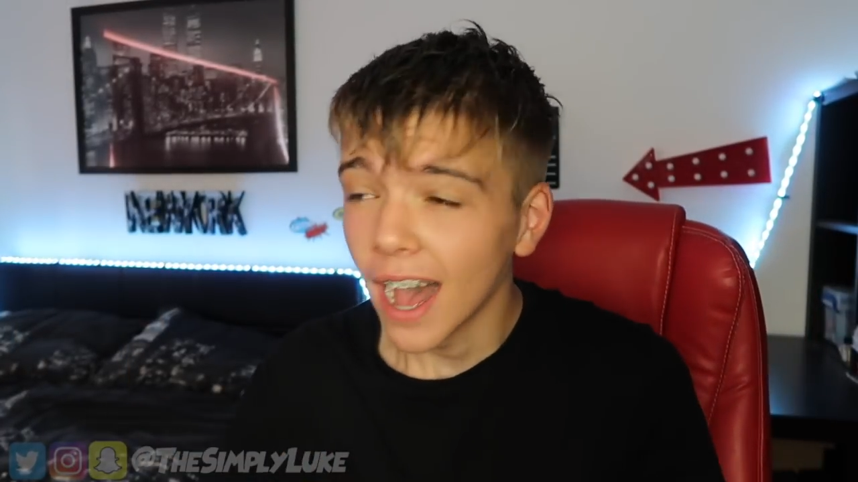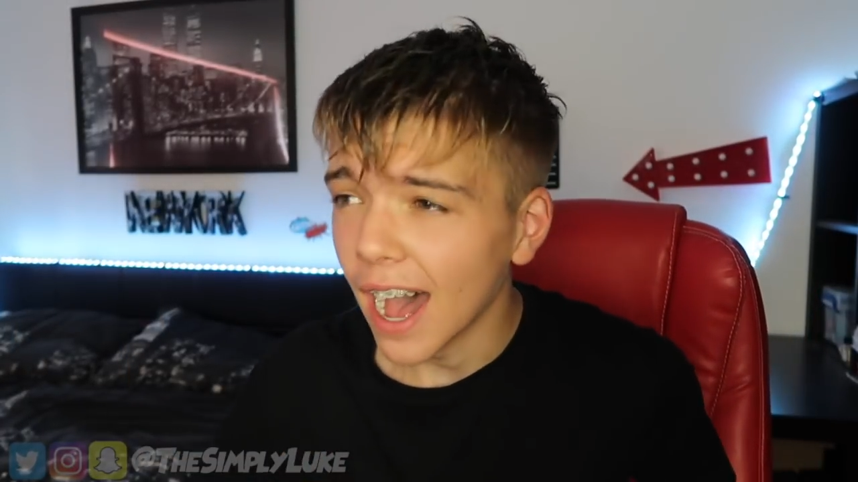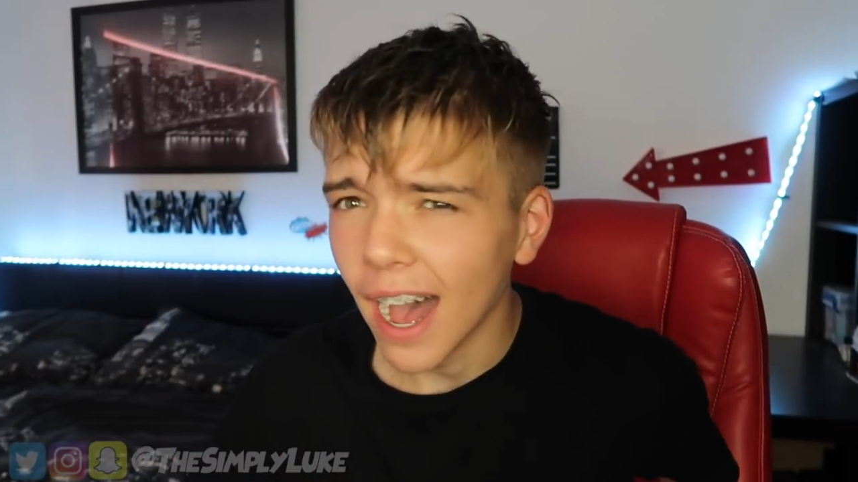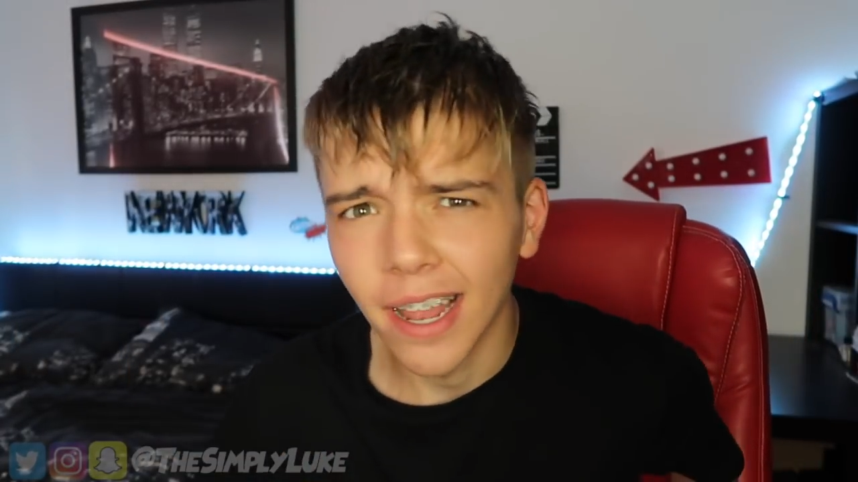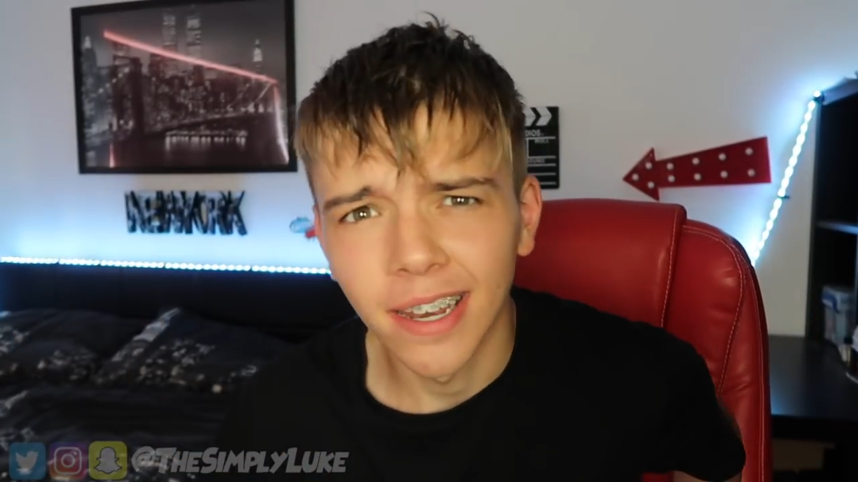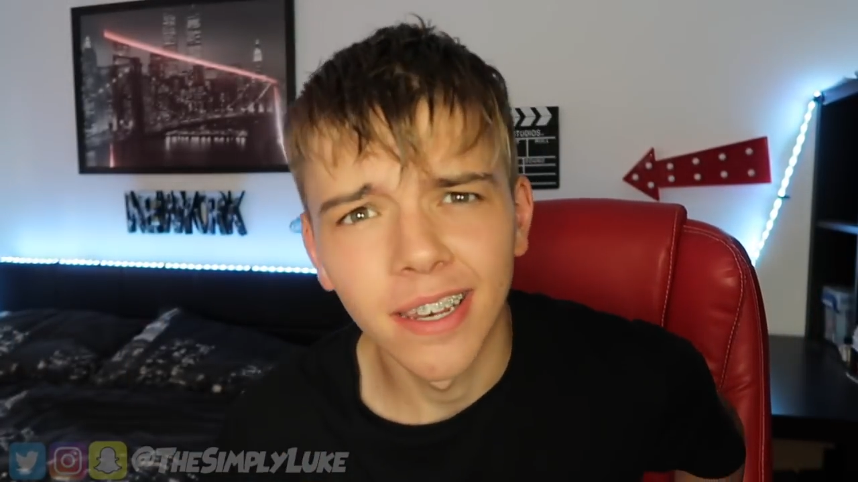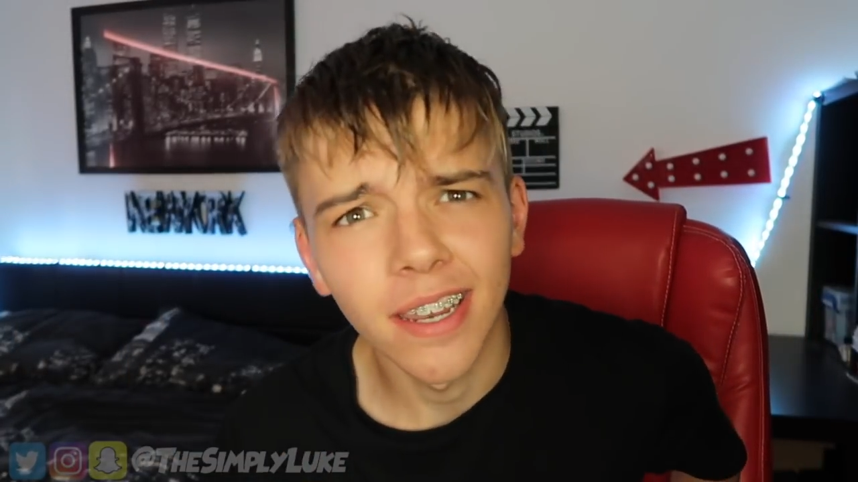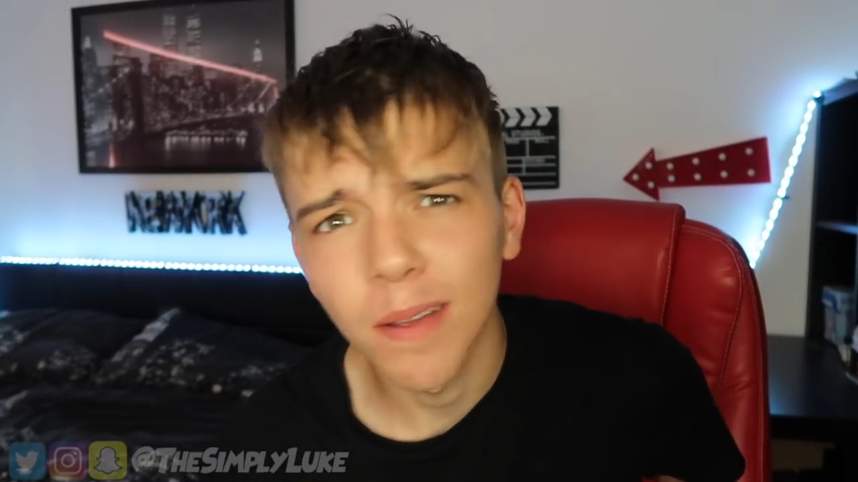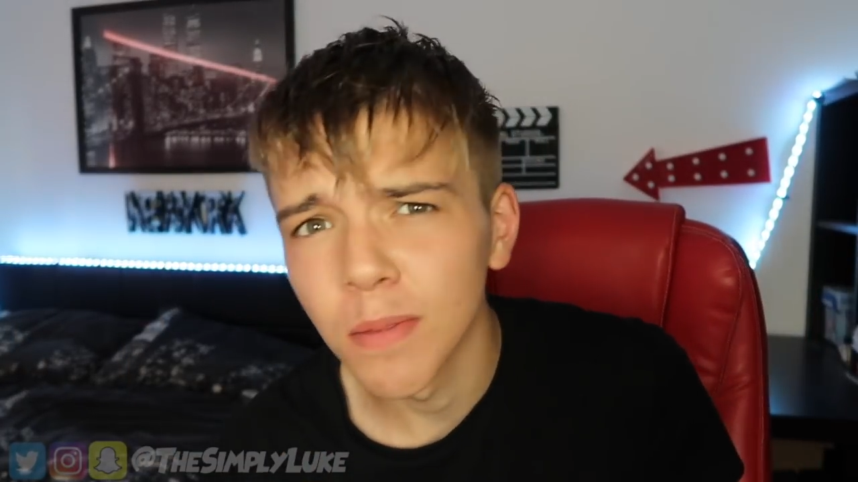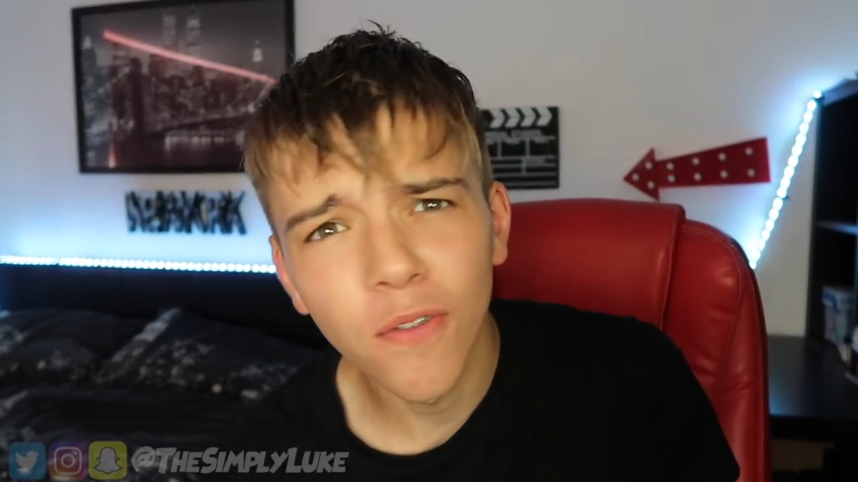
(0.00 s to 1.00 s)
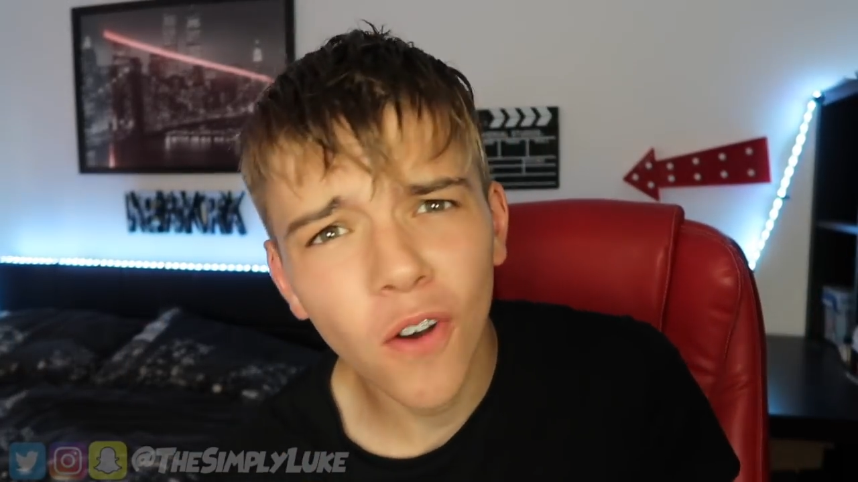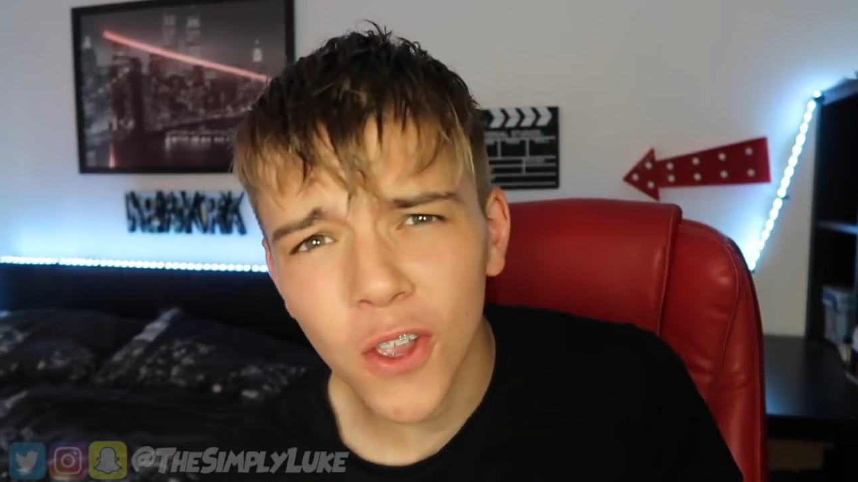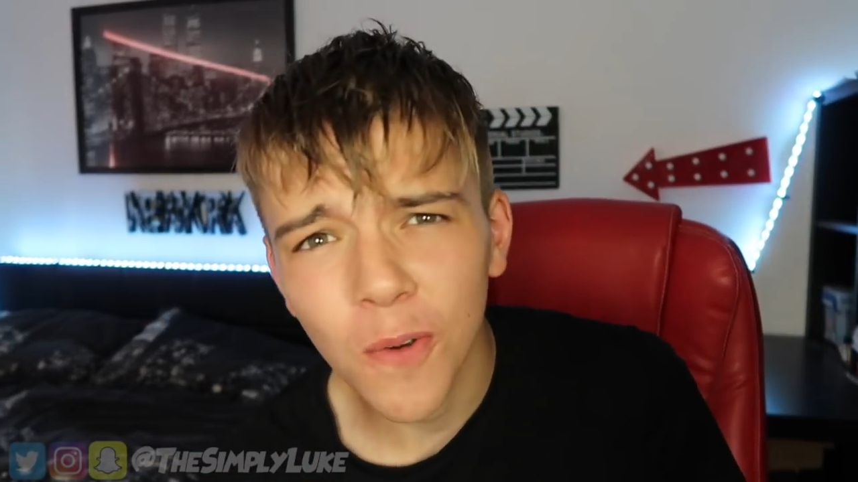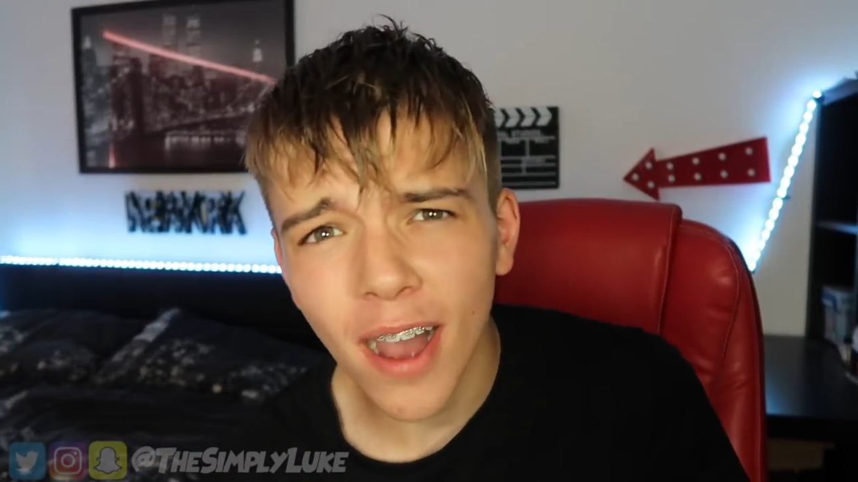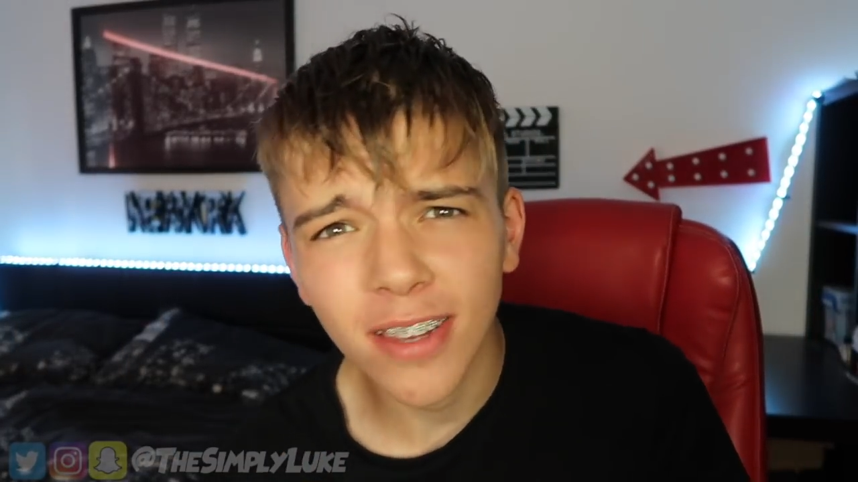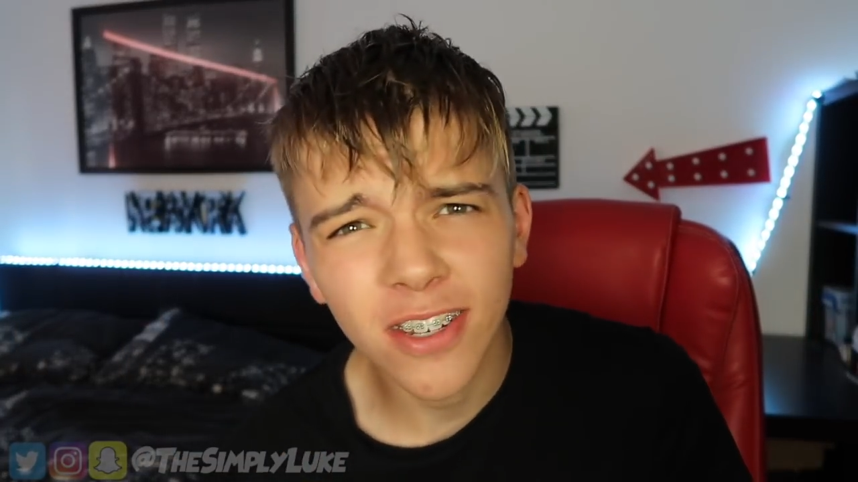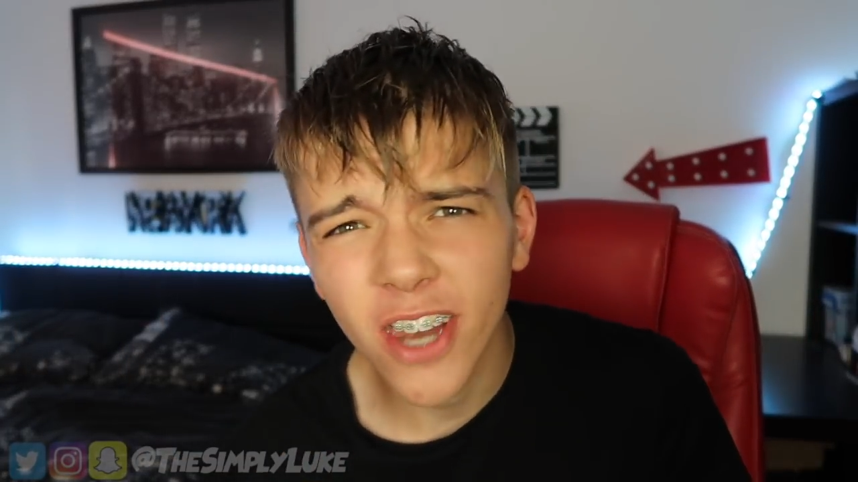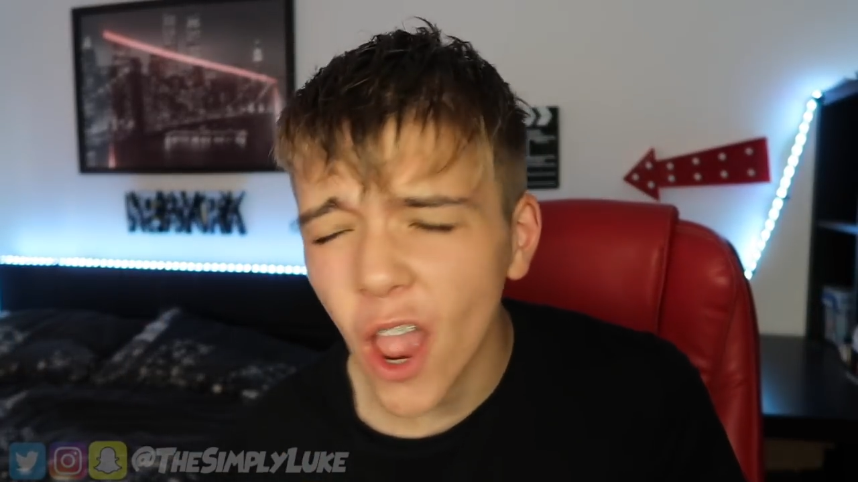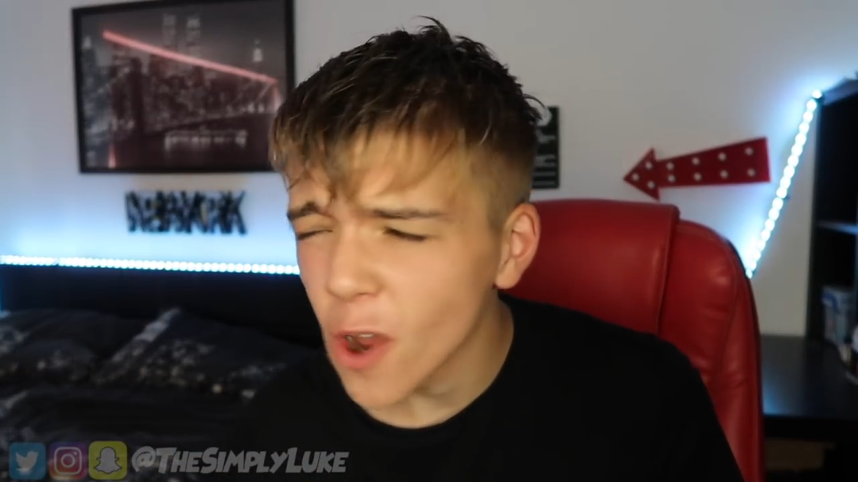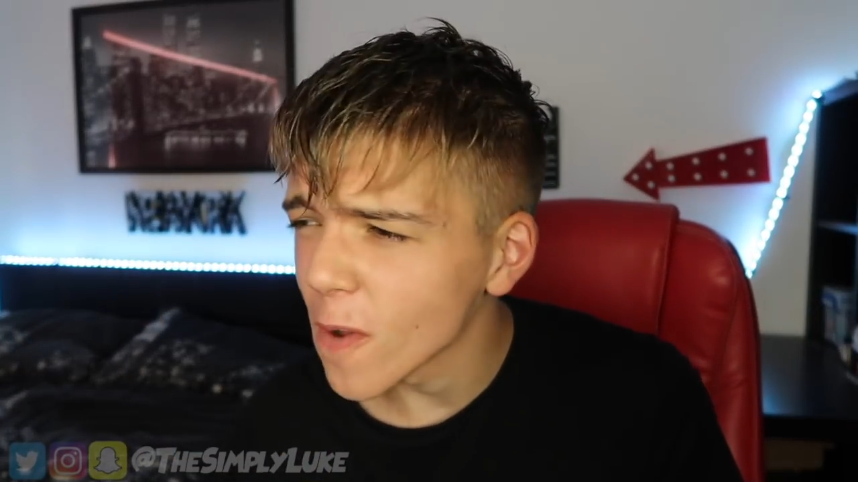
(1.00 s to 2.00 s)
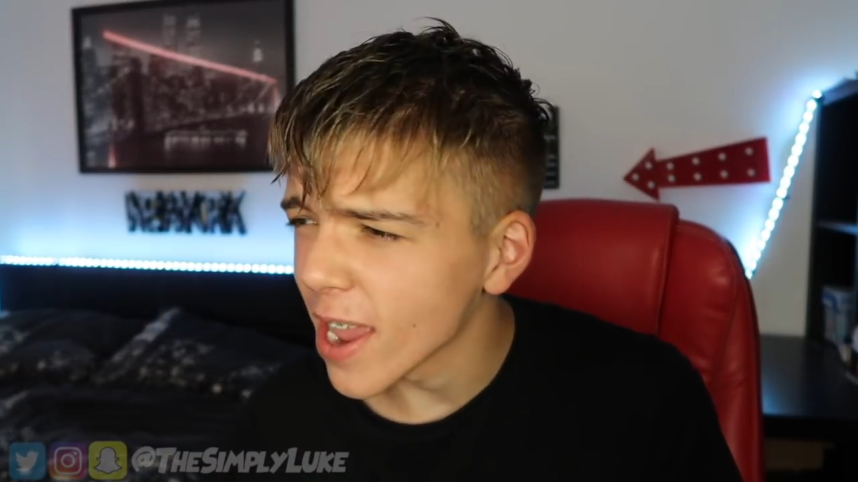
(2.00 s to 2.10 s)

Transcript: And before you ask, no,